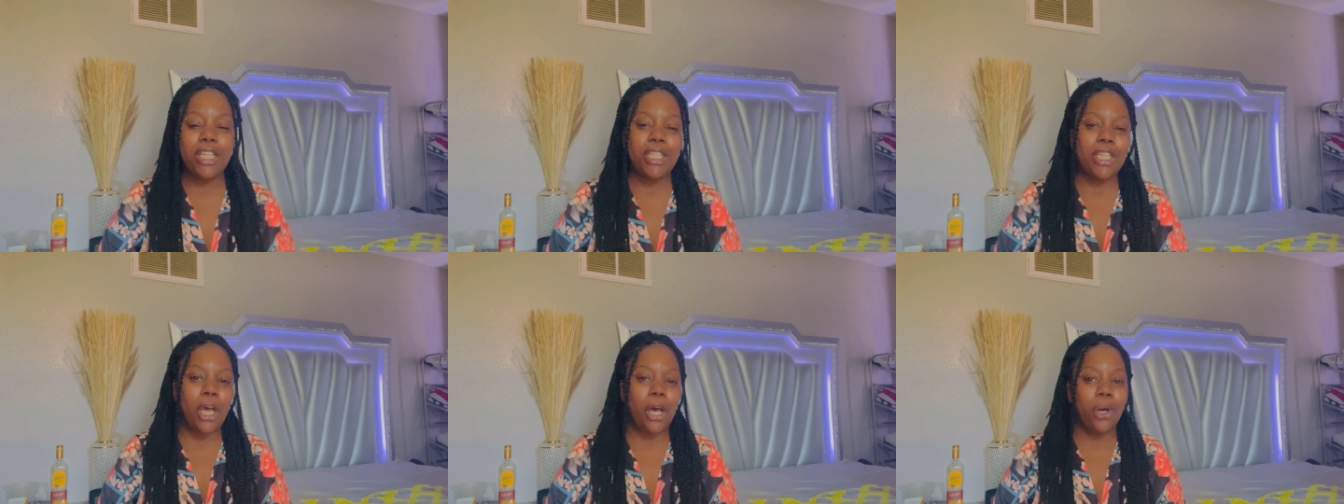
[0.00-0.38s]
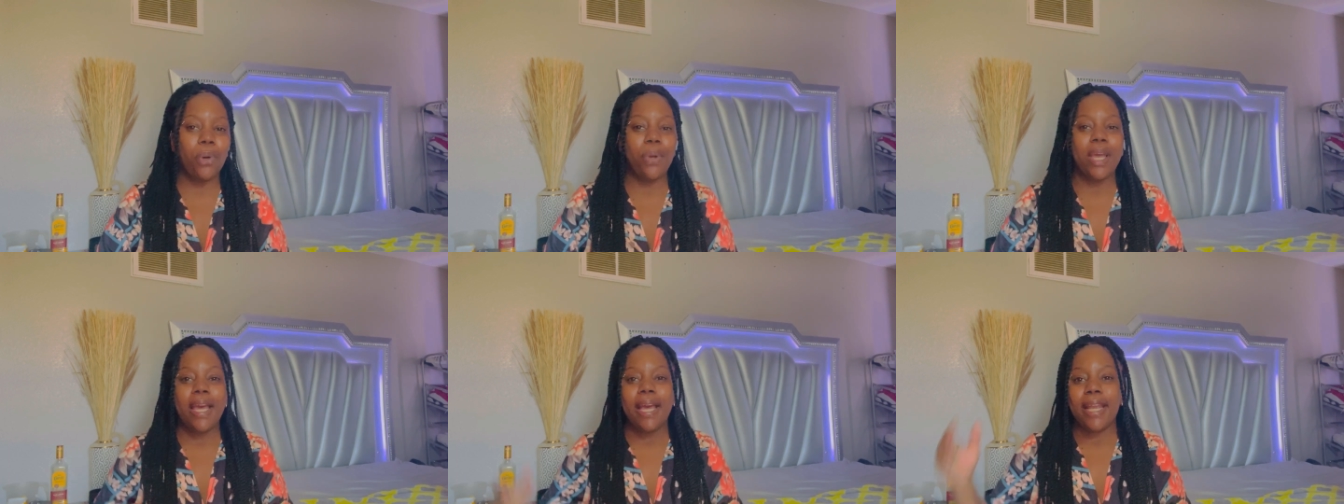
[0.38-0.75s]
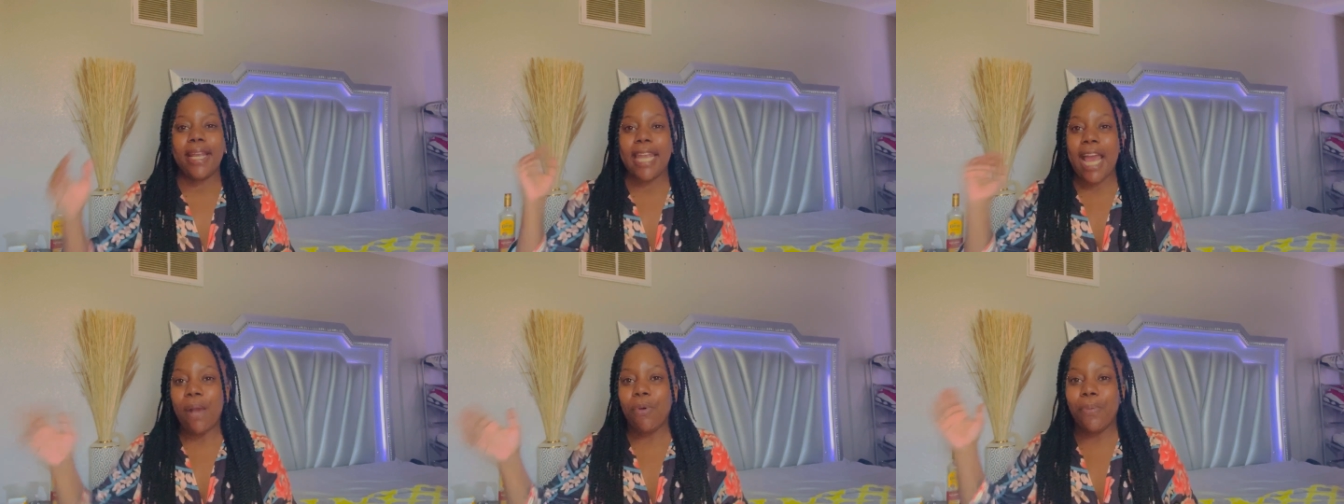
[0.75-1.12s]
so
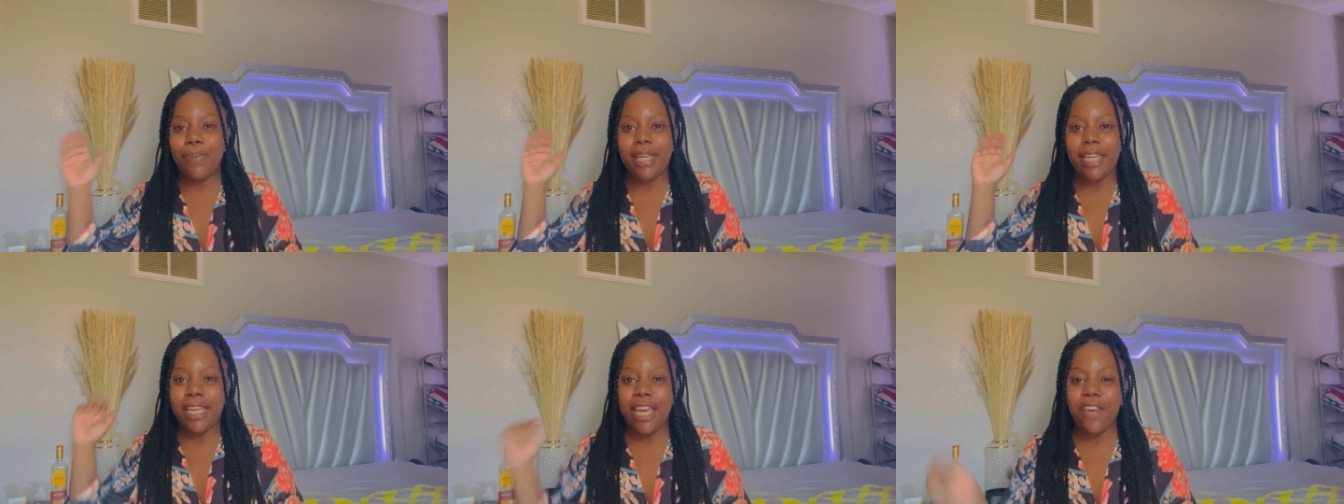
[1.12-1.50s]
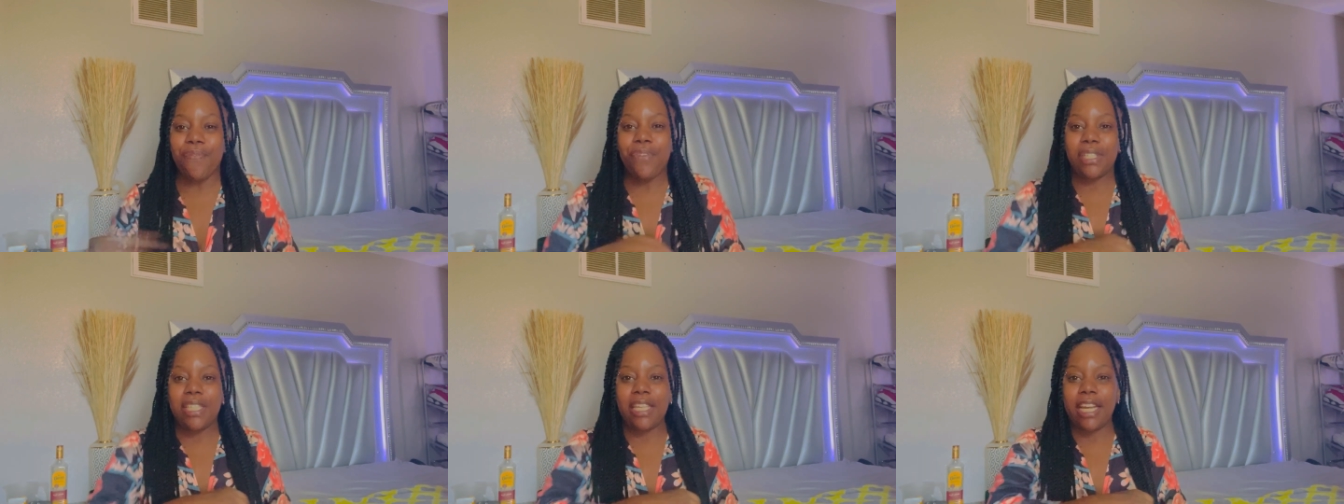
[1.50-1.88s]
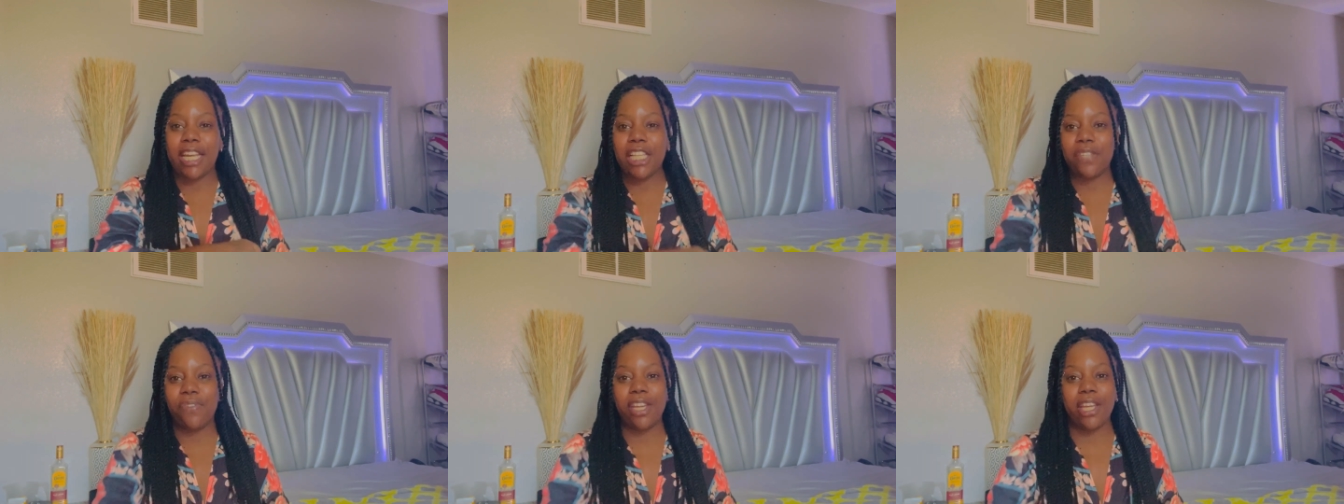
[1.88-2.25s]
that will be it for
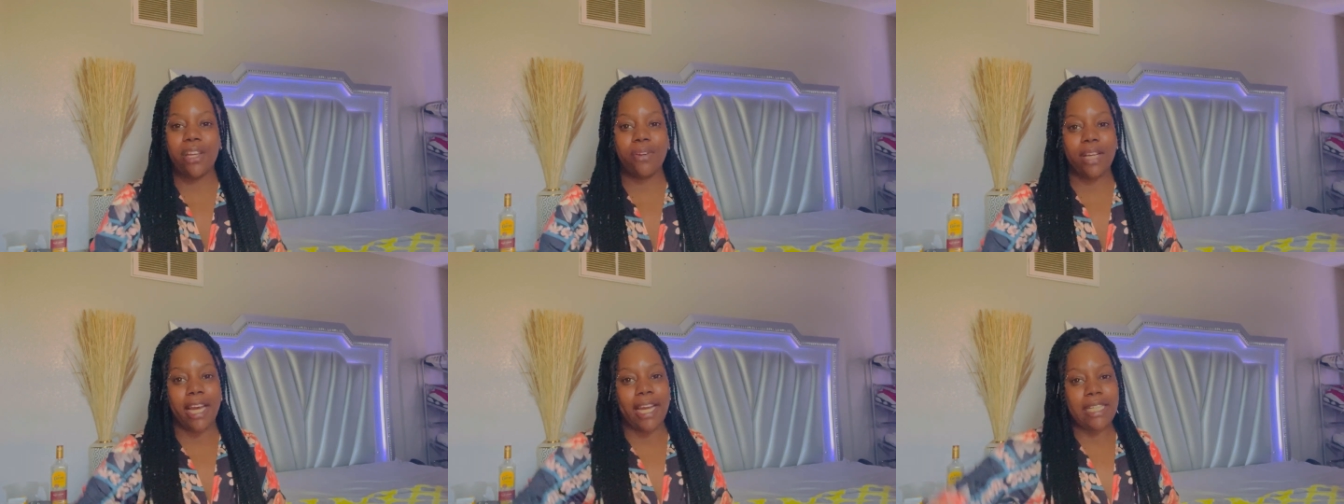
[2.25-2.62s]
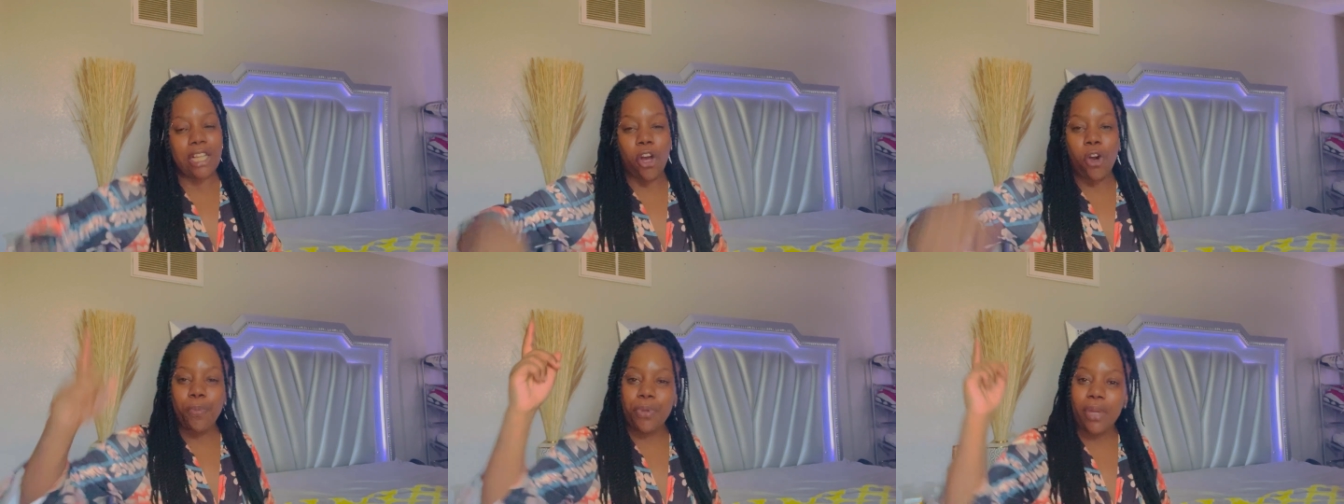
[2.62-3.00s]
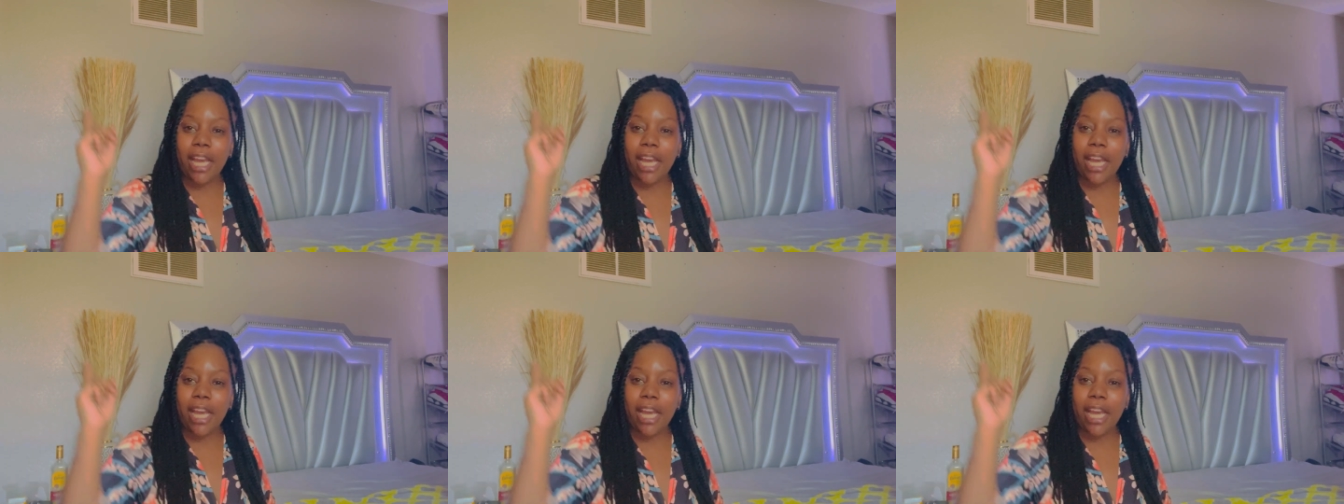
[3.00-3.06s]
today's video guys i hope you